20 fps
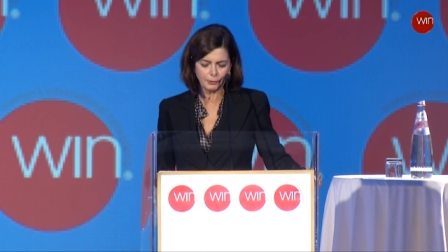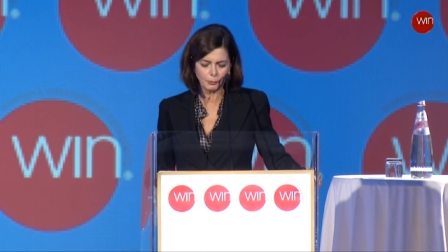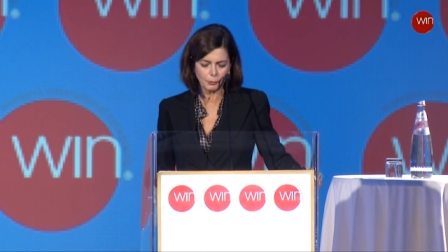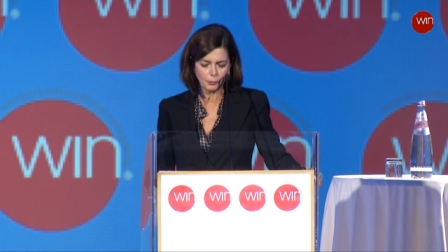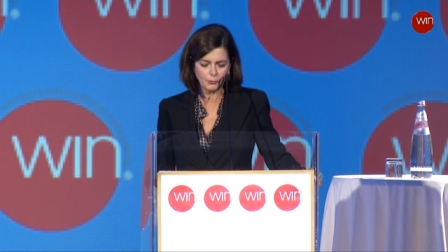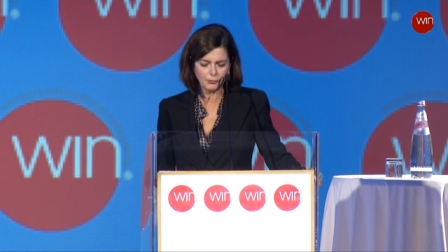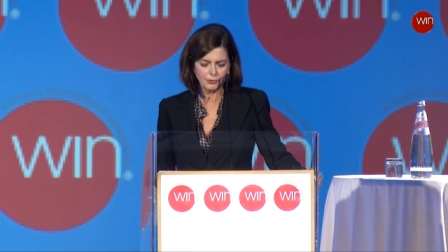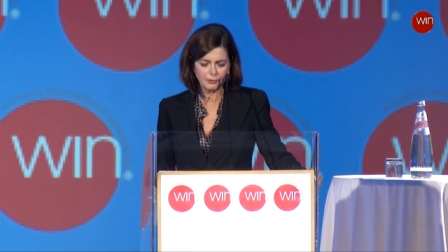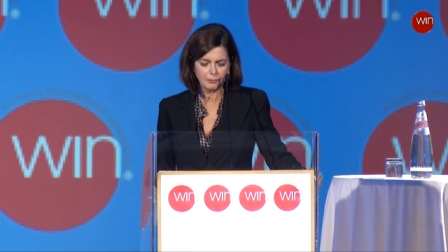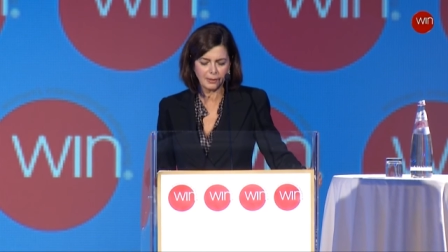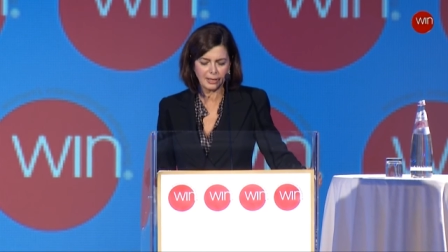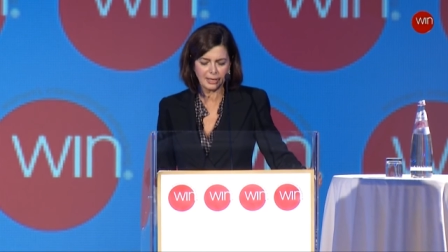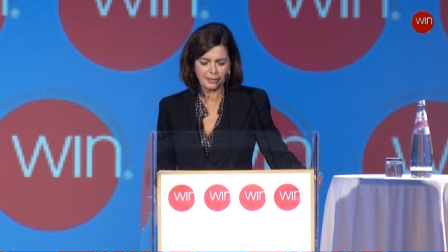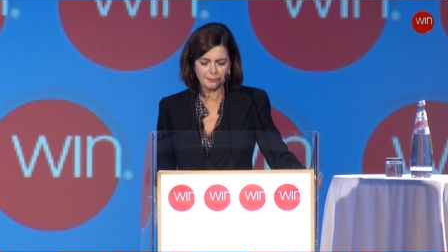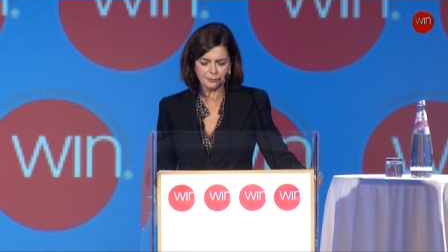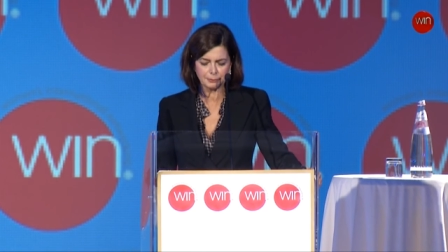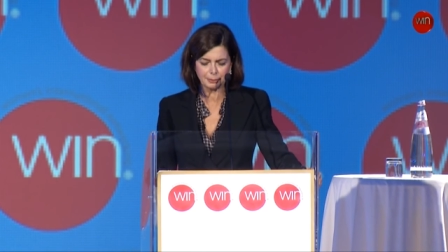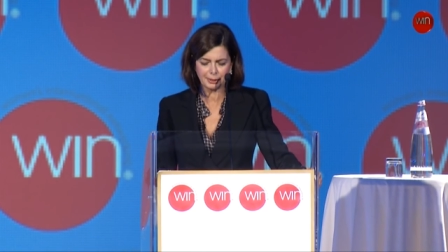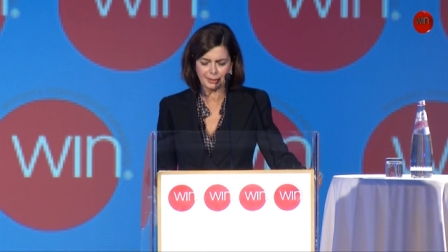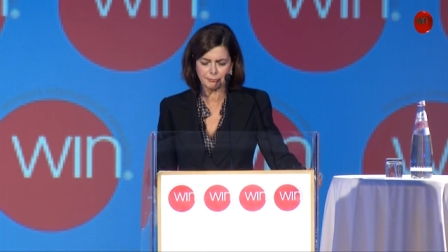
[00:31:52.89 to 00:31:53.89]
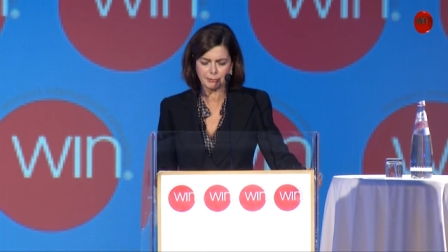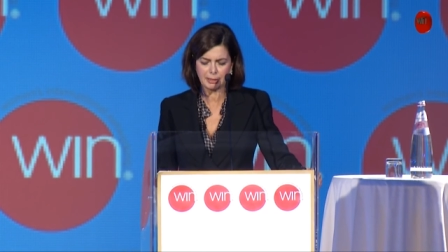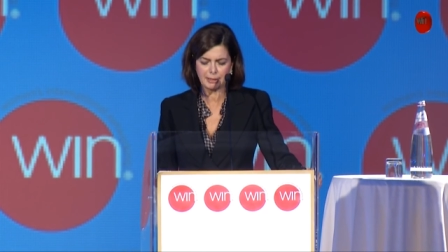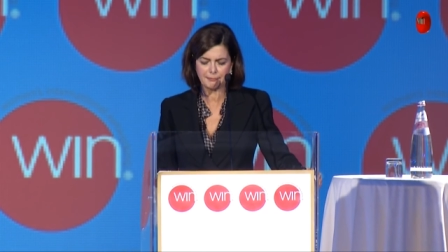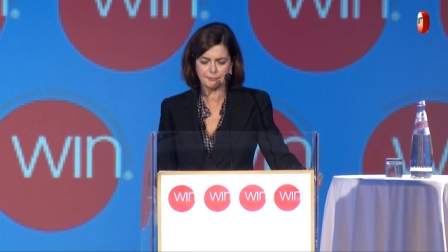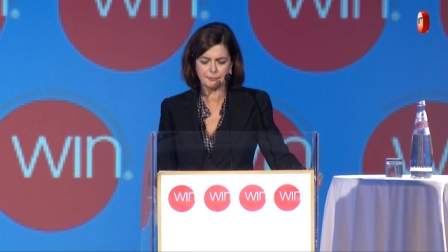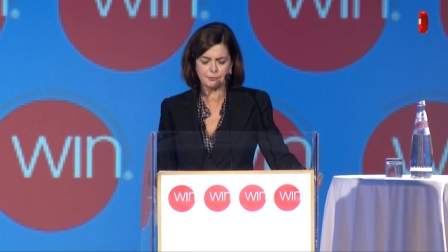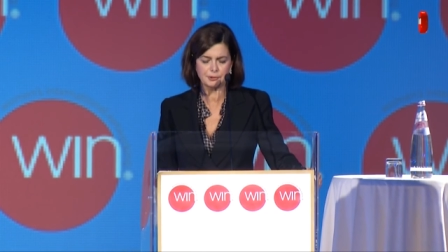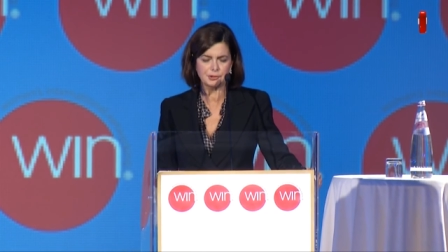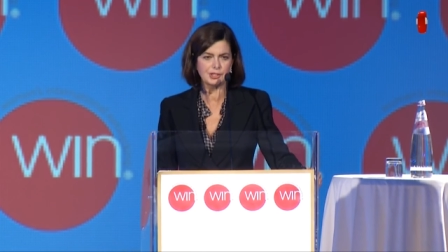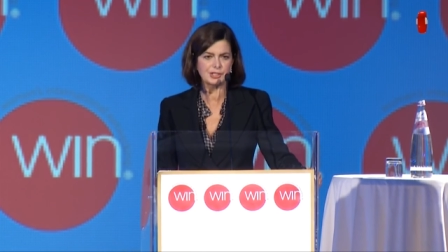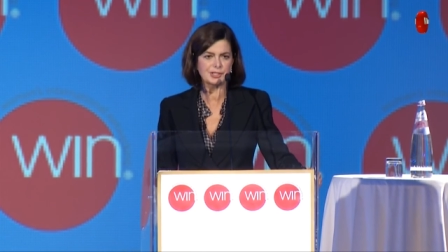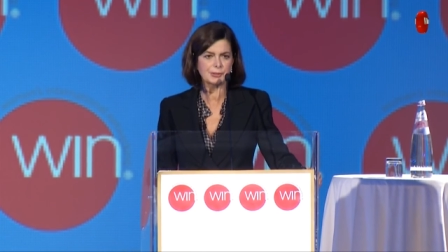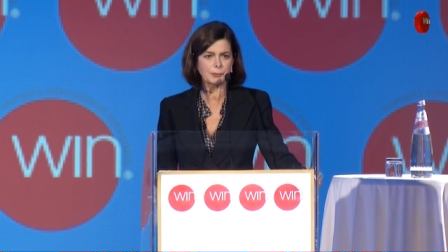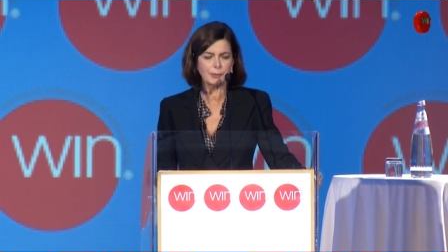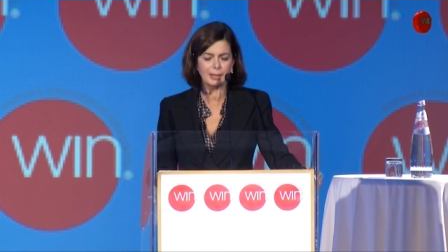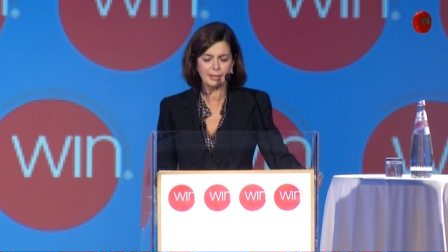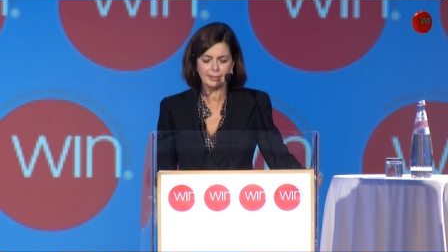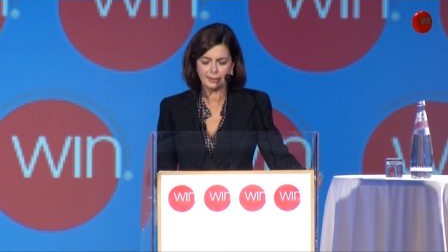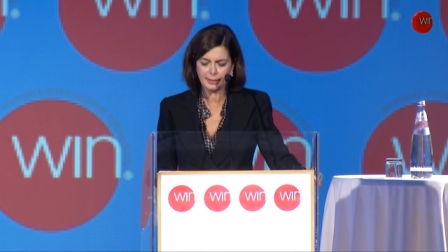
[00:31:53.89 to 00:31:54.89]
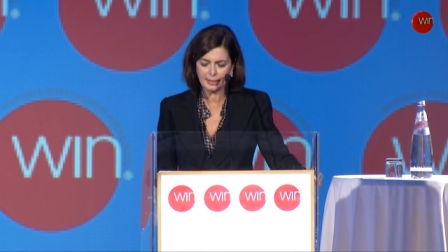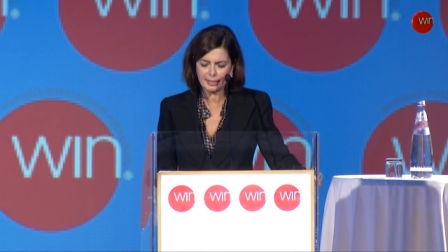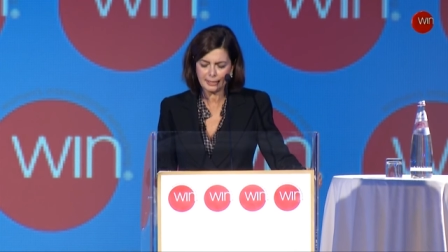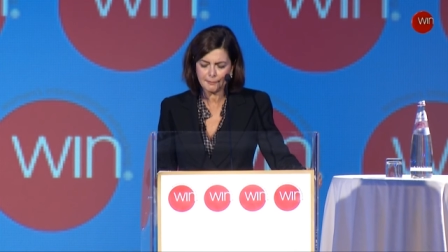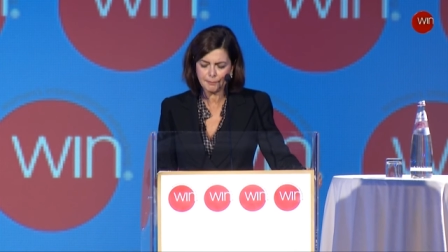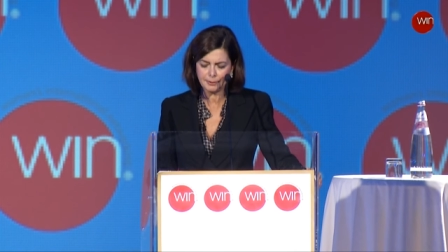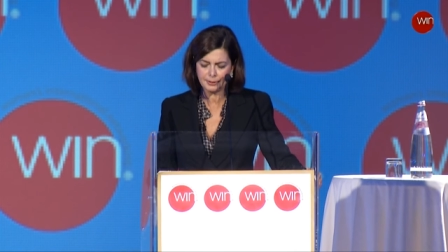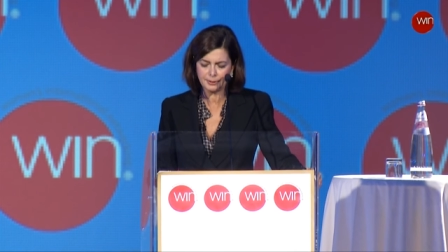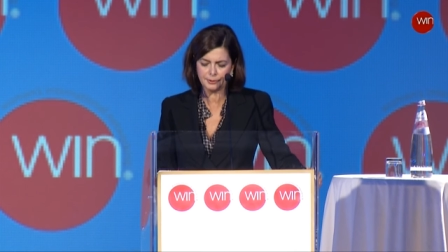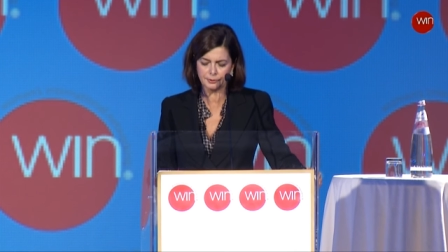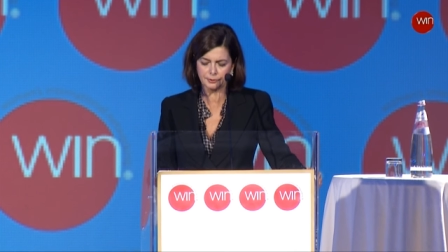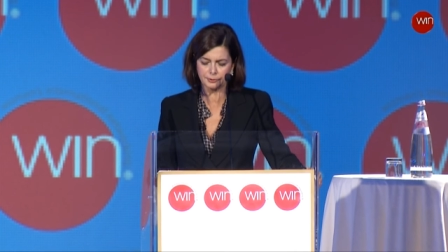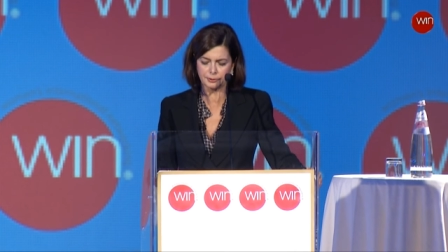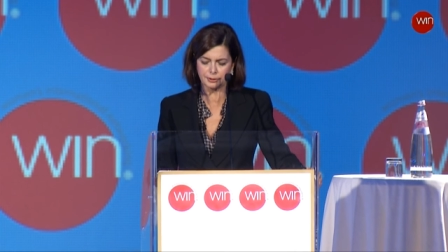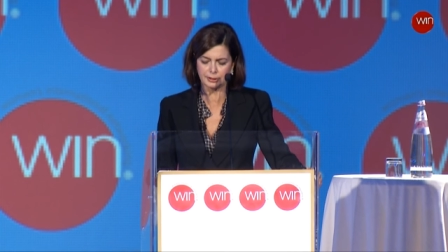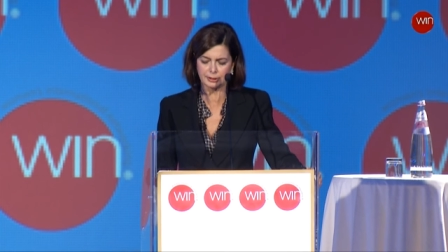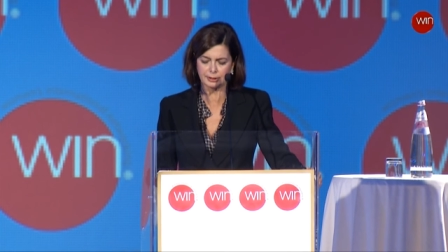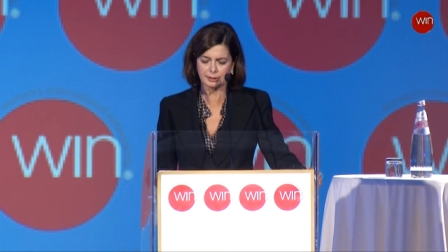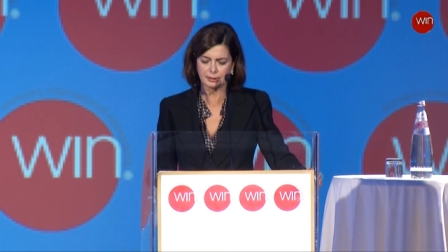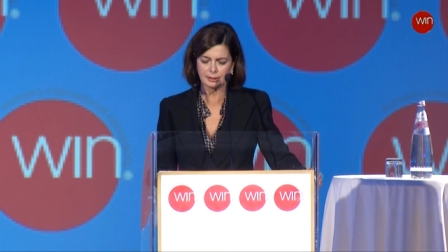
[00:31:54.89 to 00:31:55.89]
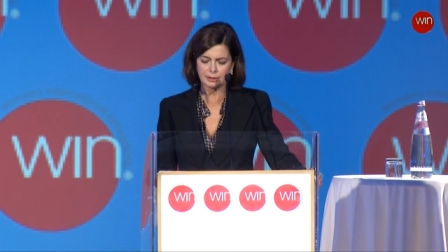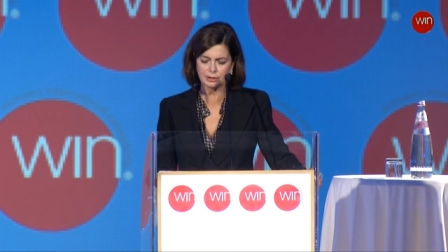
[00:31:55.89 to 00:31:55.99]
overwhelmed by refugees when Lebanon,